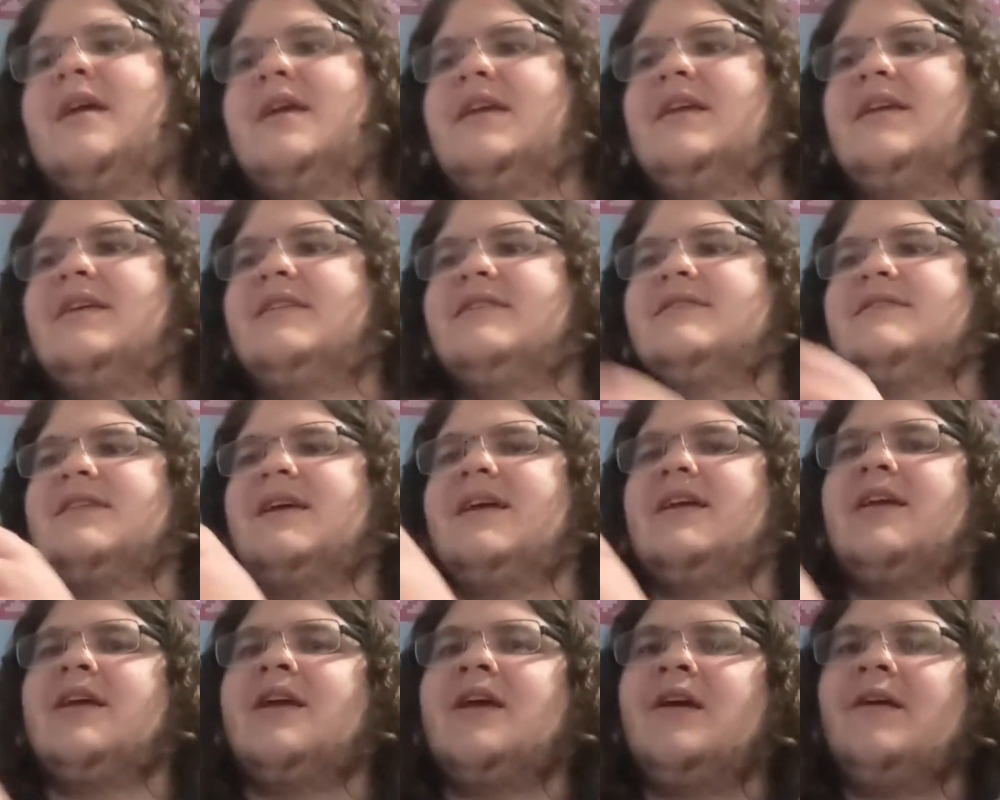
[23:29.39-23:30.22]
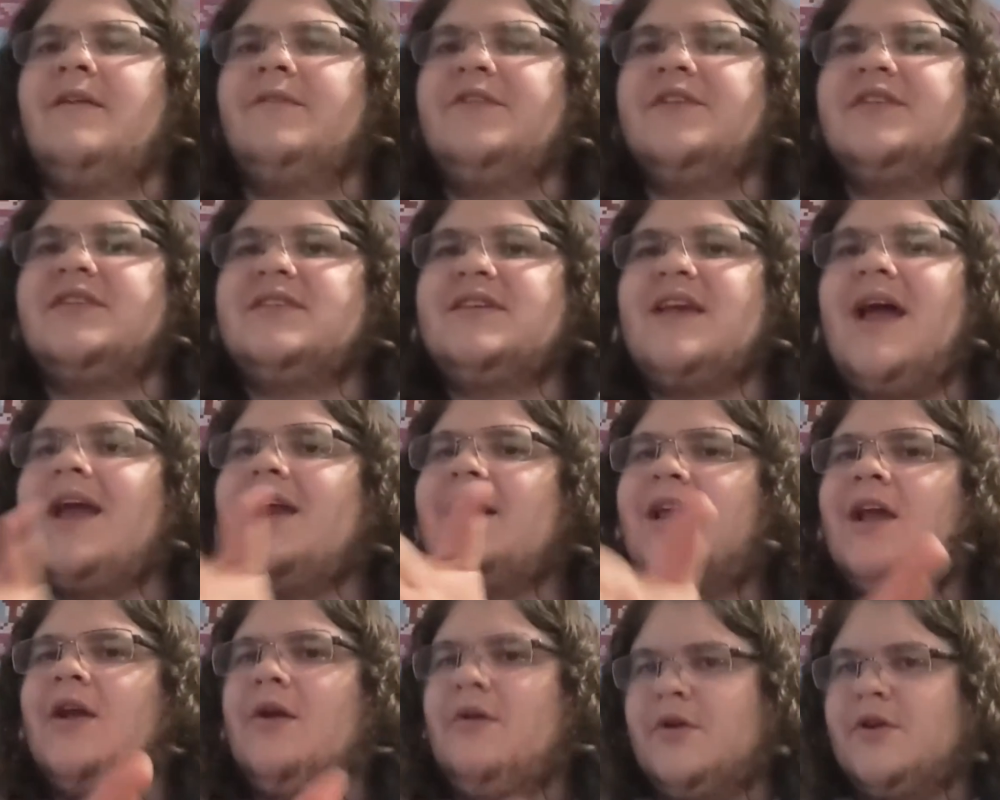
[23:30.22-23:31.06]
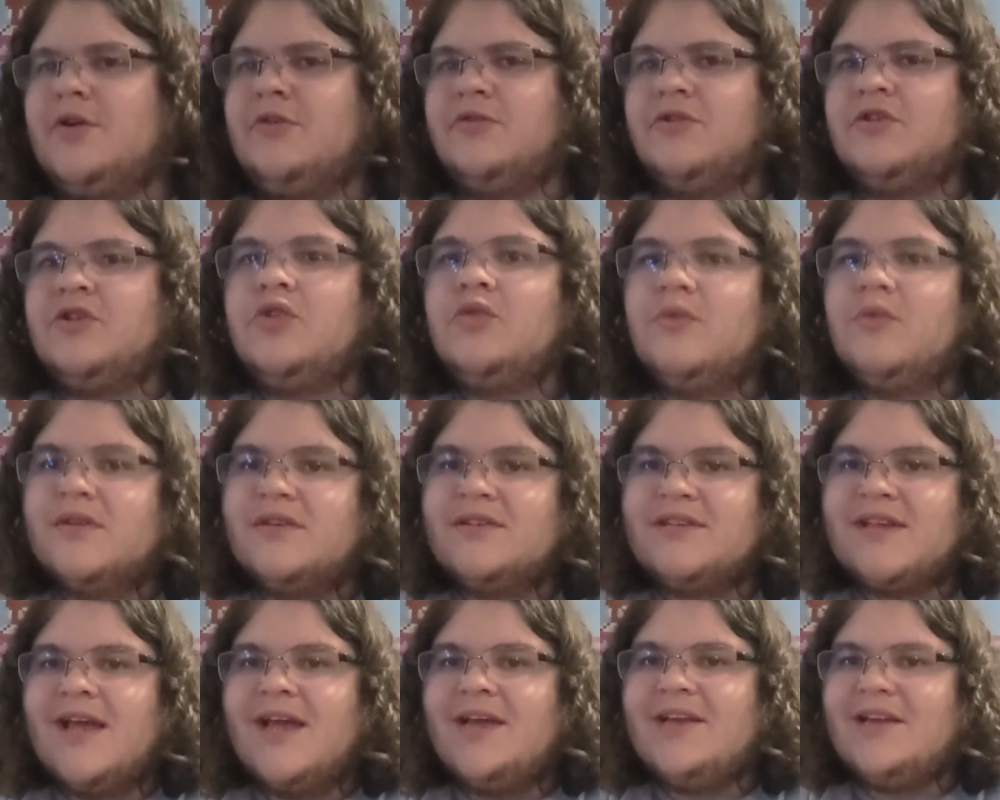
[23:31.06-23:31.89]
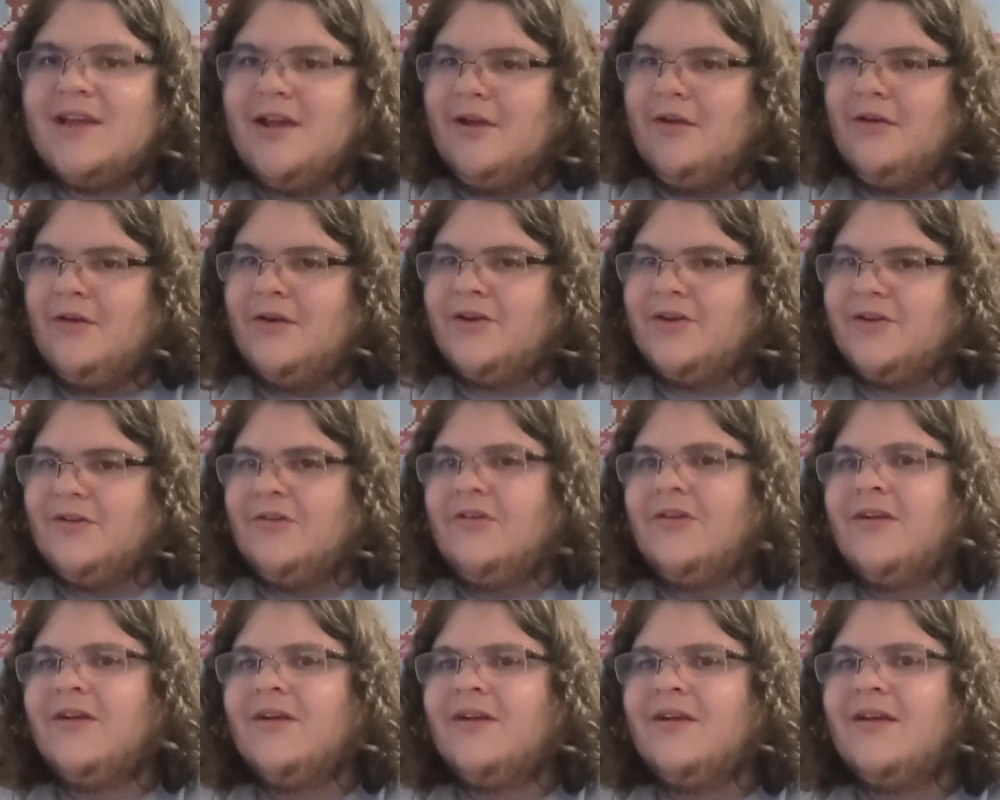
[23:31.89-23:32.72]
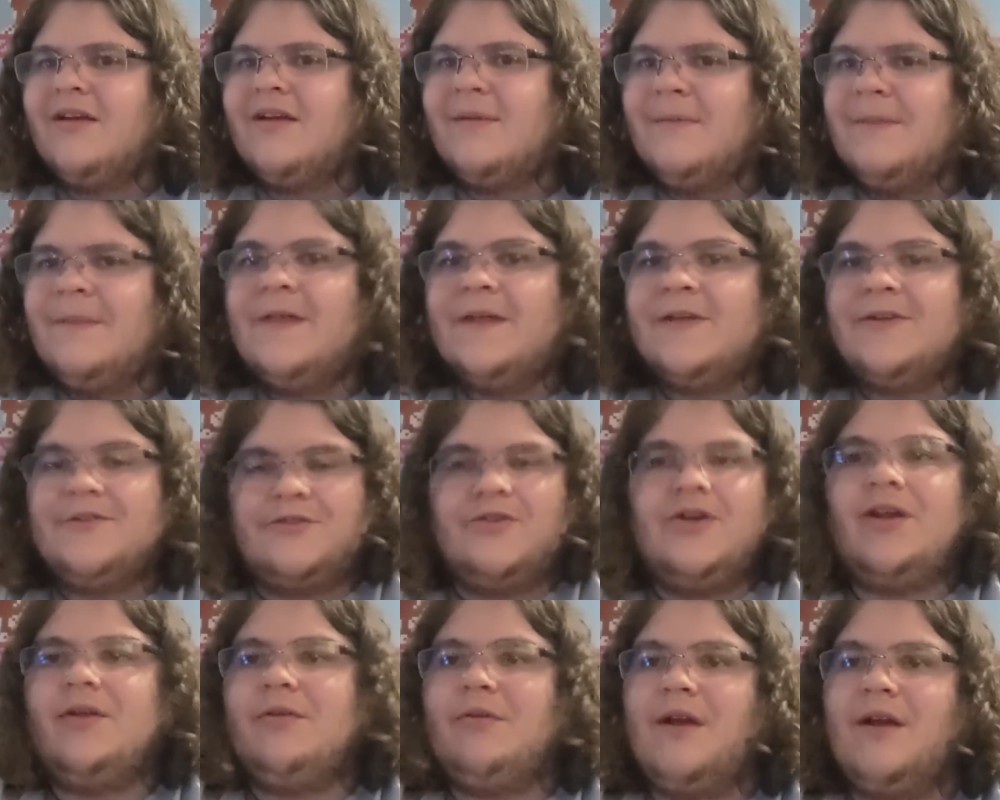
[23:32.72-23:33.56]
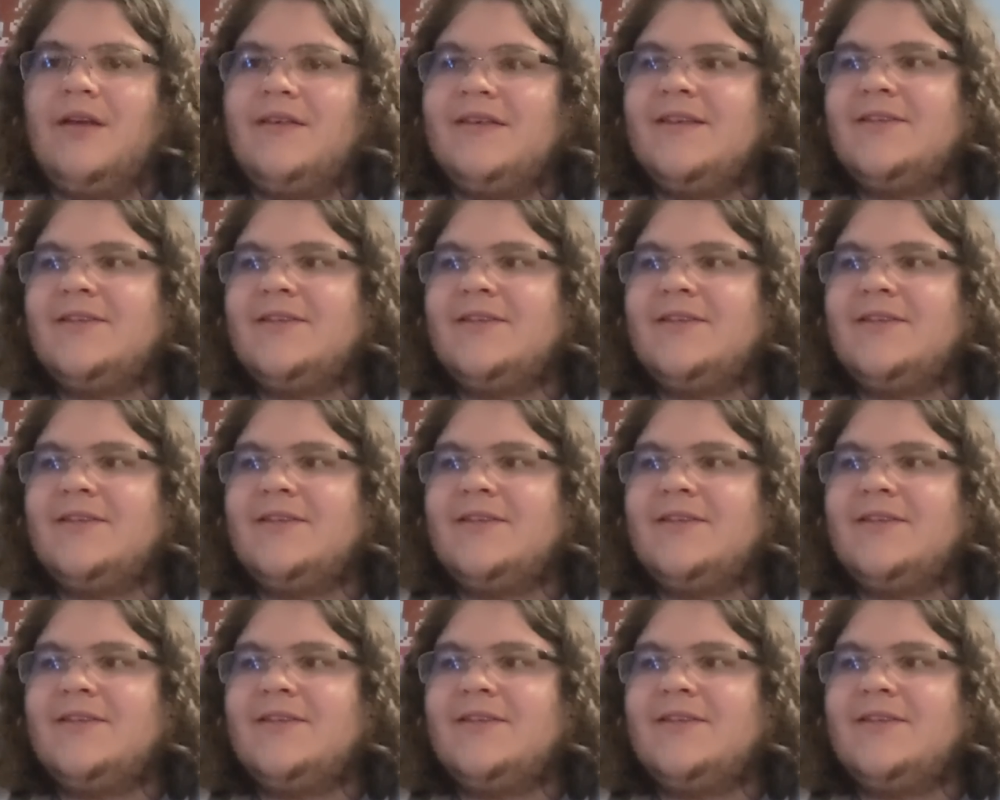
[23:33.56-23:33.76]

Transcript: He is like the side character to a side character in Trainwreck.